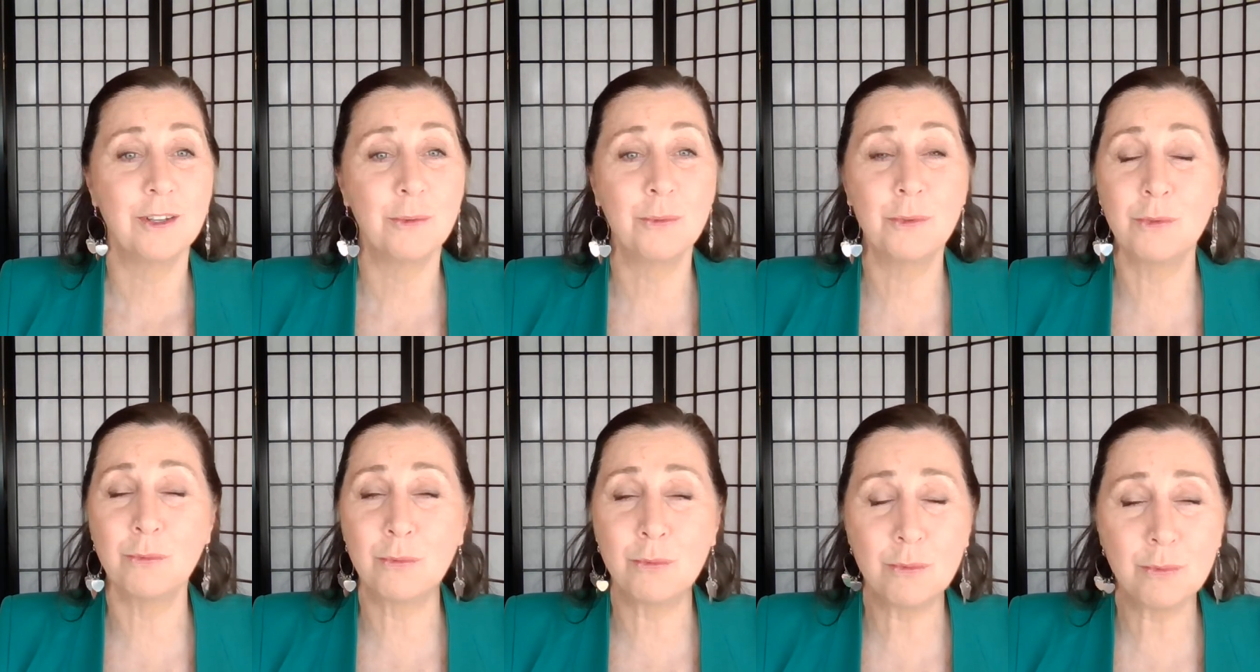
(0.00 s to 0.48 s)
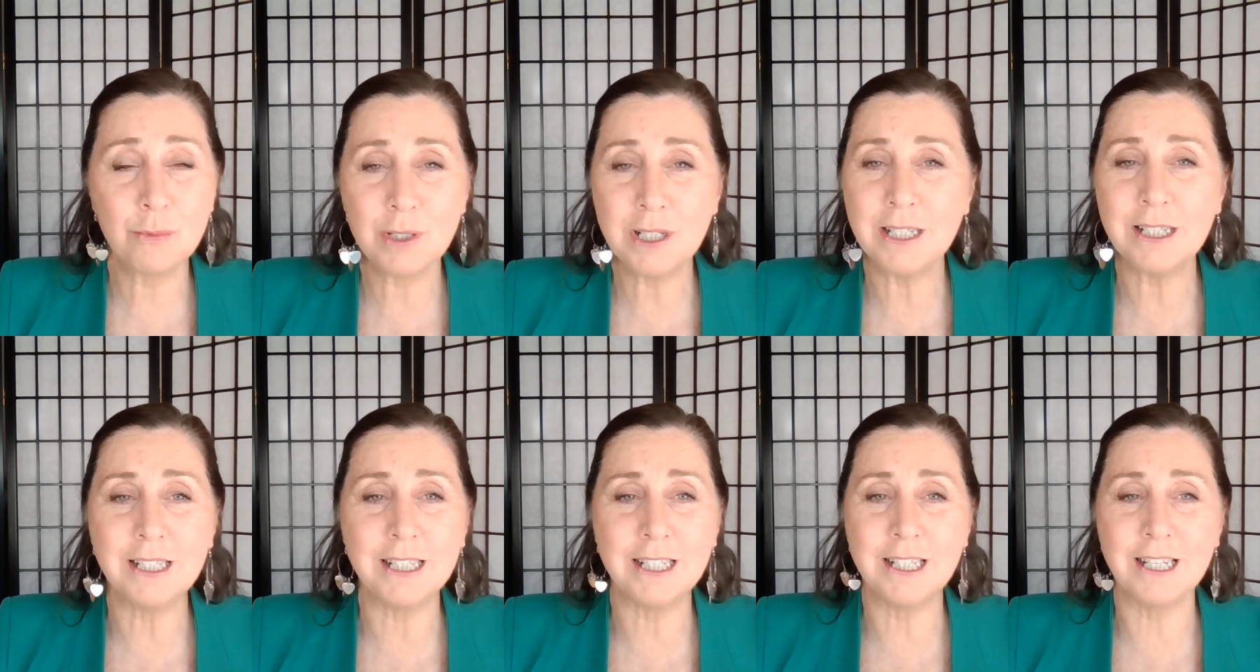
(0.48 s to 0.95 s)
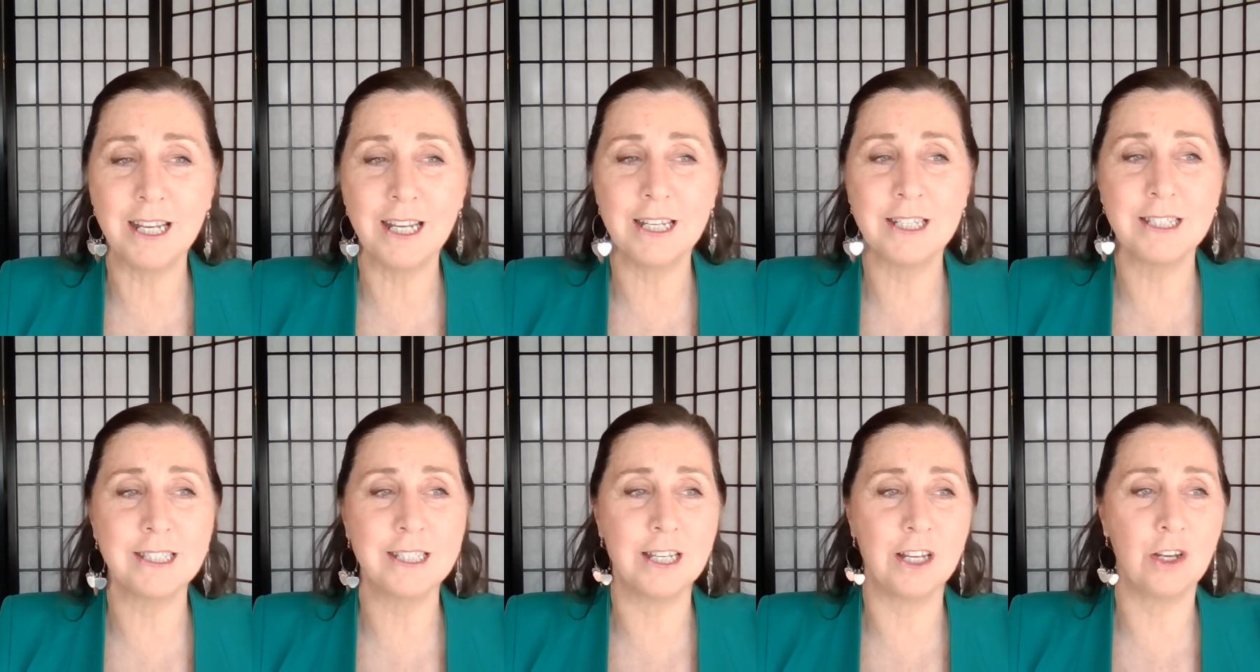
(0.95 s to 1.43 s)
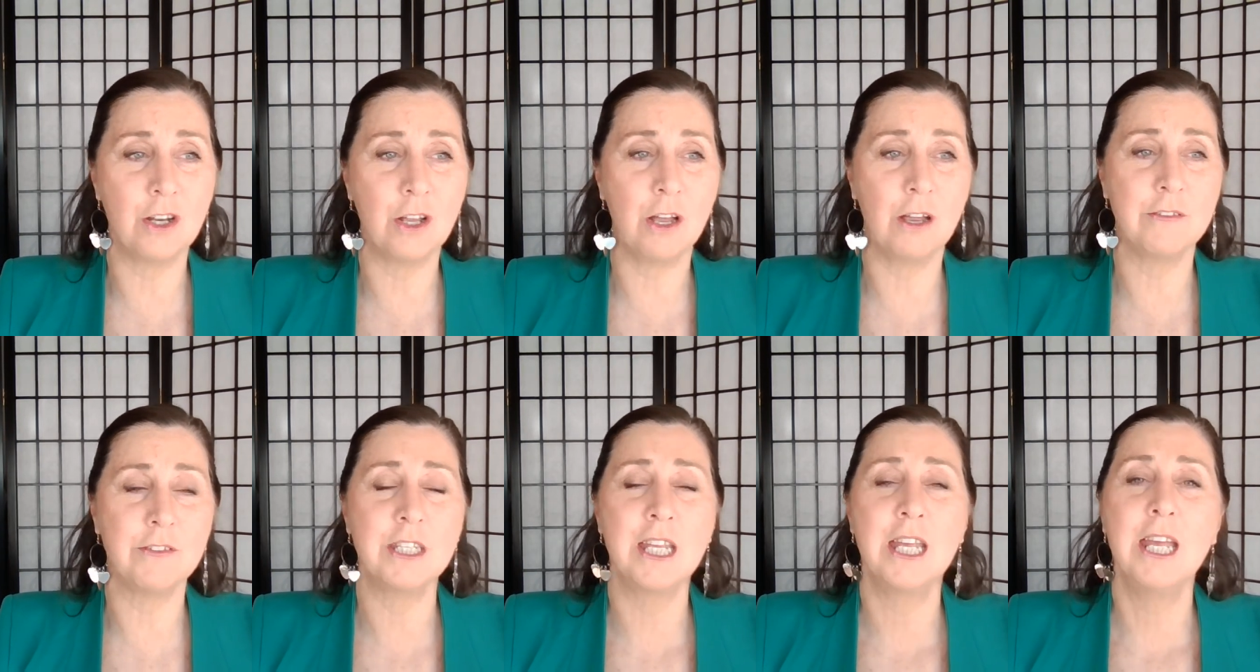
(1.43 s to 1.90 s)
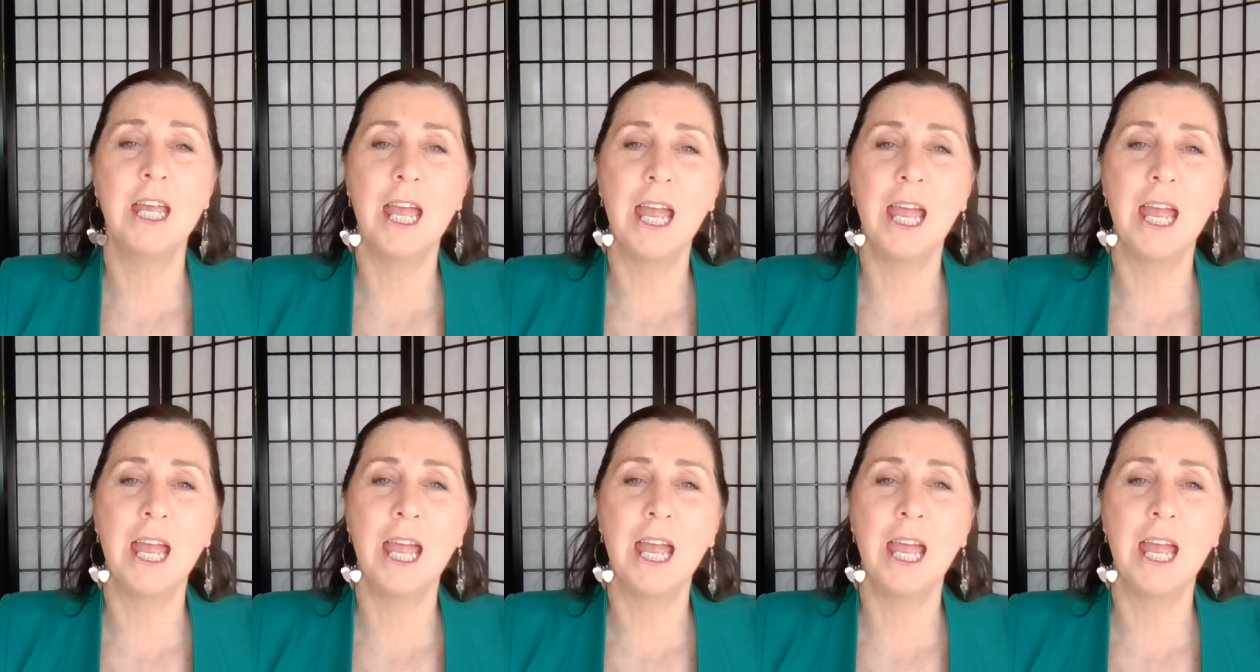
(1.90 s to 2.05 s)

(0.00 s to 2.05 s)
will really enhance our lives.